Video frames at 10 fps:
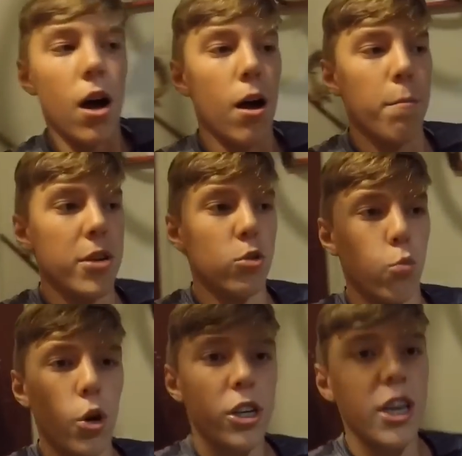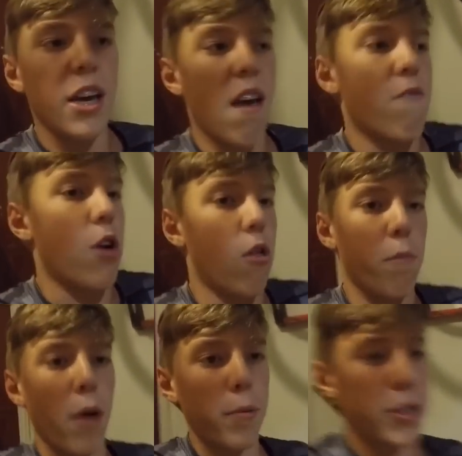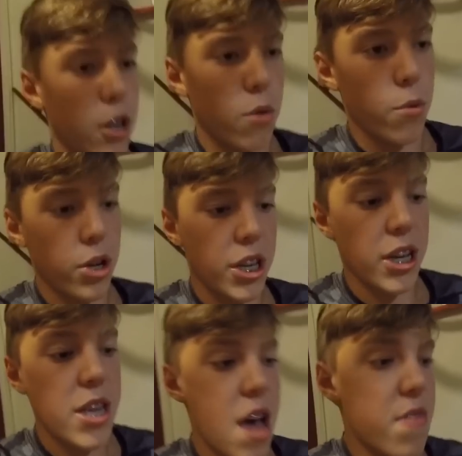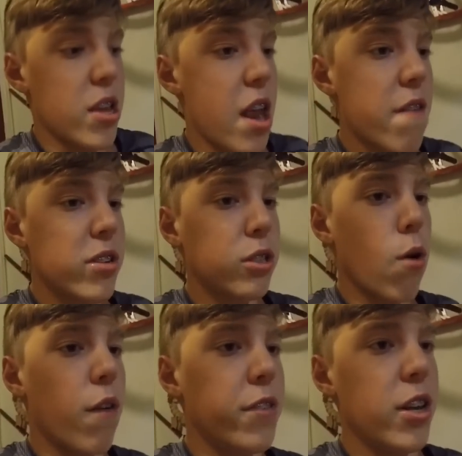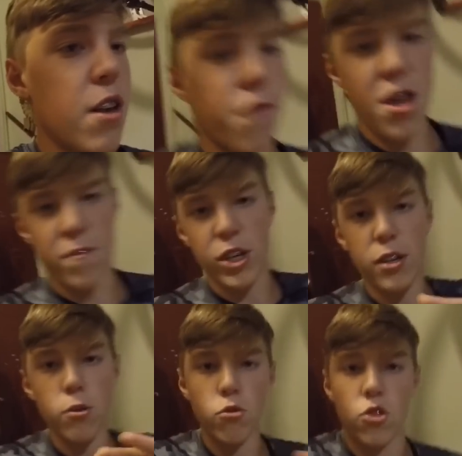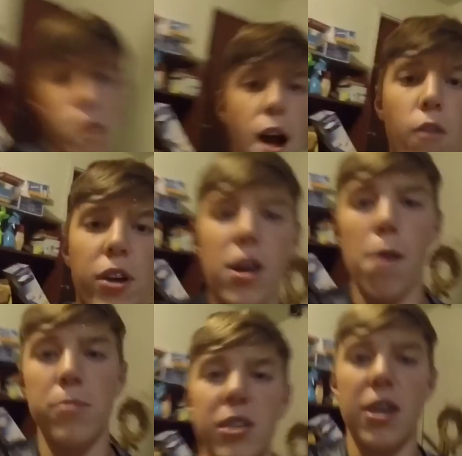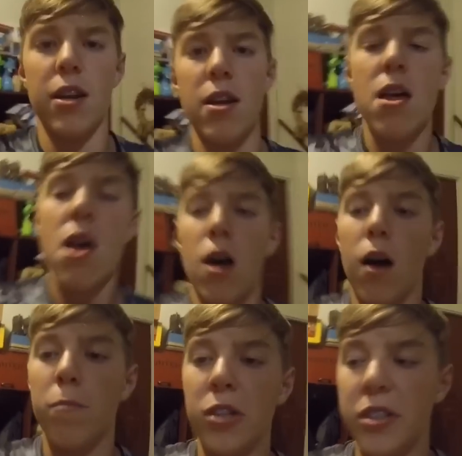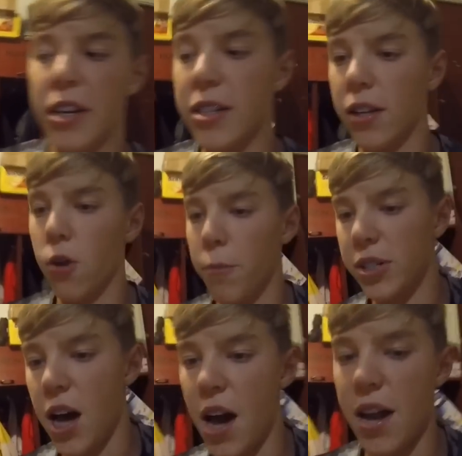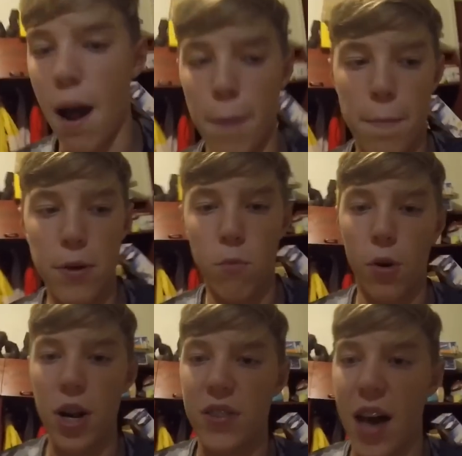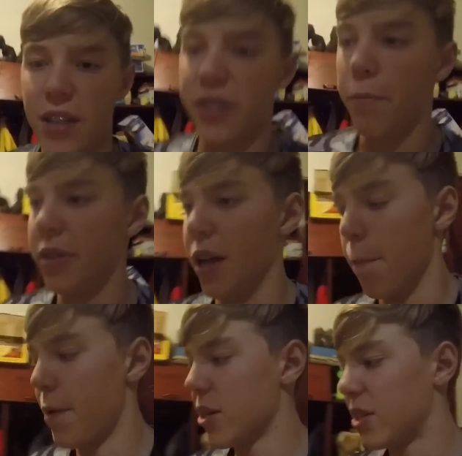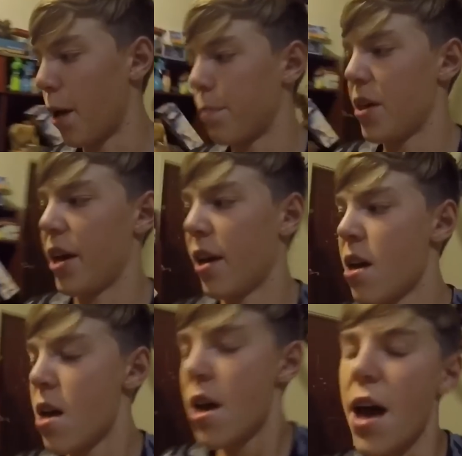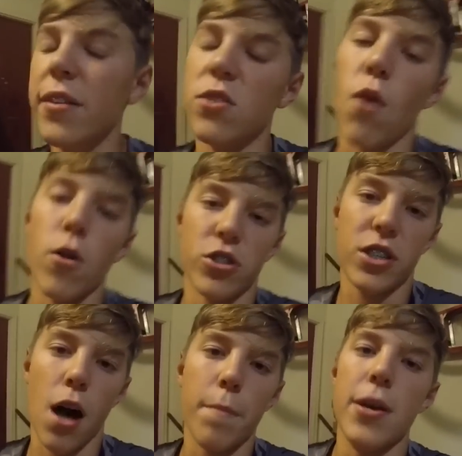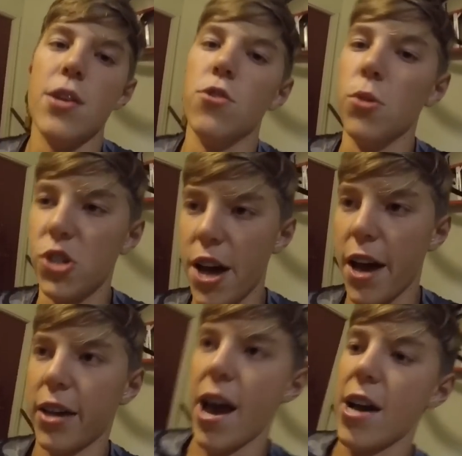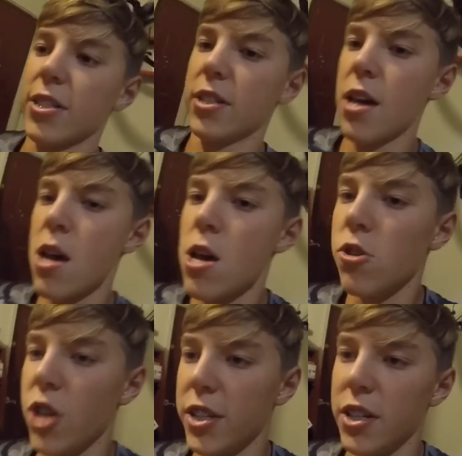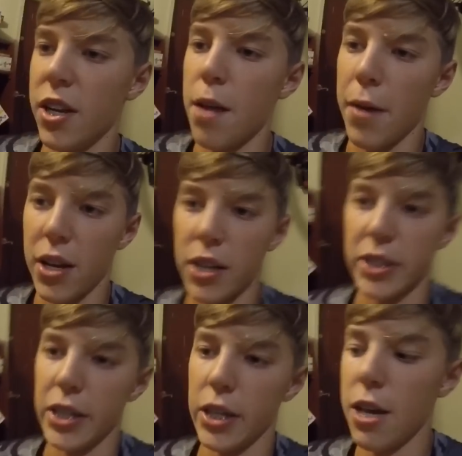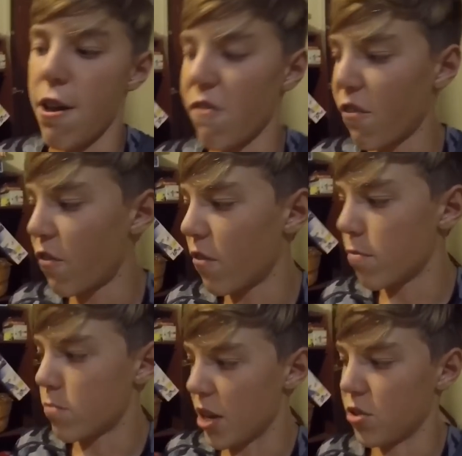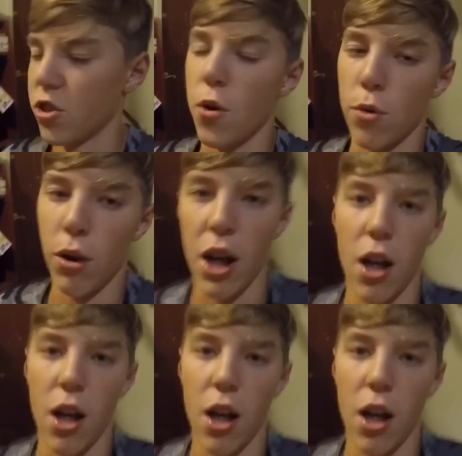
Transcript: um, is working. Every, all the props there are working. And then every so often, if we have a huge crowd that comes in, um, since it is a little bit tight, I might be worried that someone's going to bust something. And so I'll just come in, do a check, ask Jason and my cousin if things are going